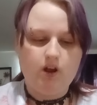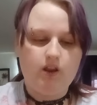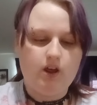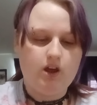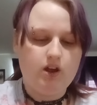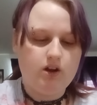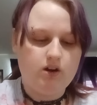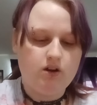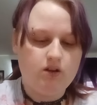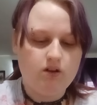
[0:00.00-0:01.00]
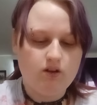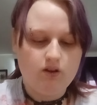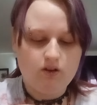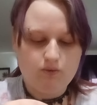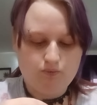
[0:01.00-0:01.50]
And then
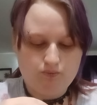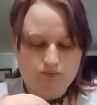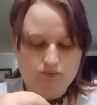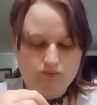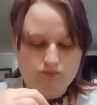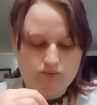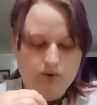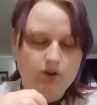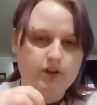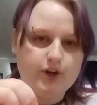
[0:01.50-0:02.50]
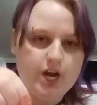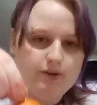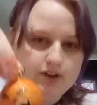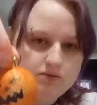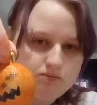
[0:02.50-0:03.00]
there you
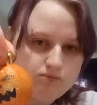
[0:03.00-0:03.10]
have it.